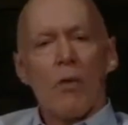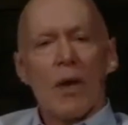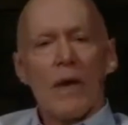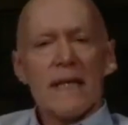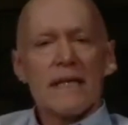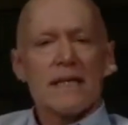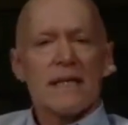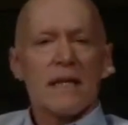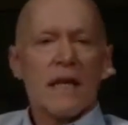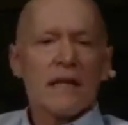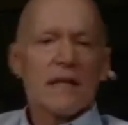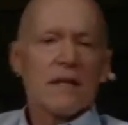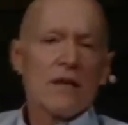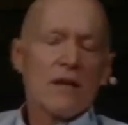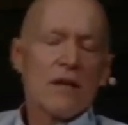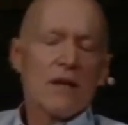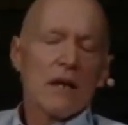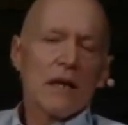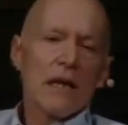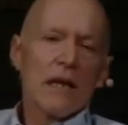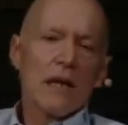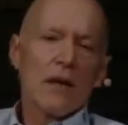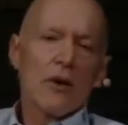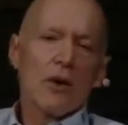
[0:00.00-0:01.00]
he said to the
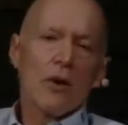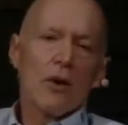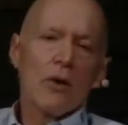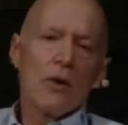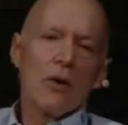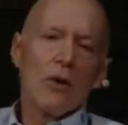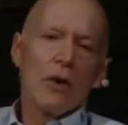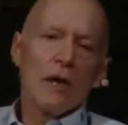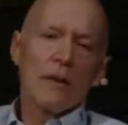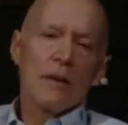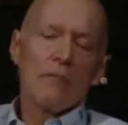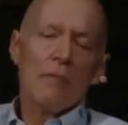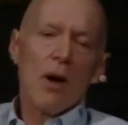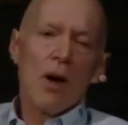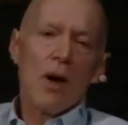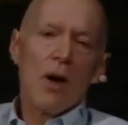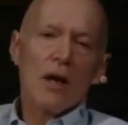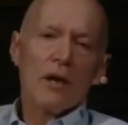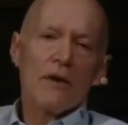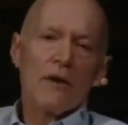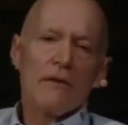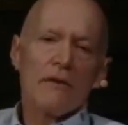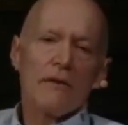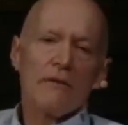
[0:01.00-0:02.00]
little girl in Mark,
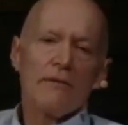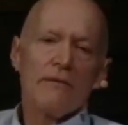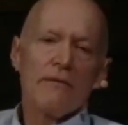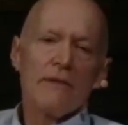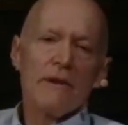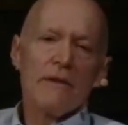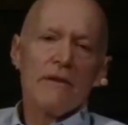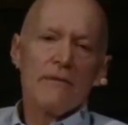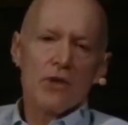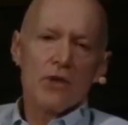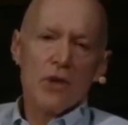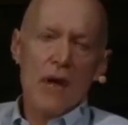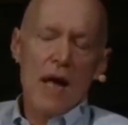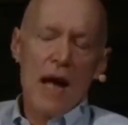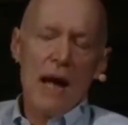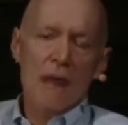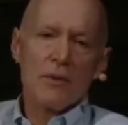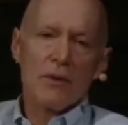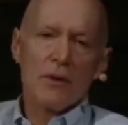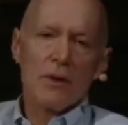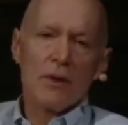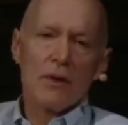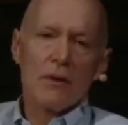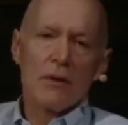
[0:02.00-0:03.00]
the 5th
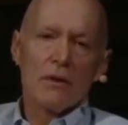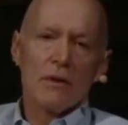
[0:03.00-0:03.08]
chapter,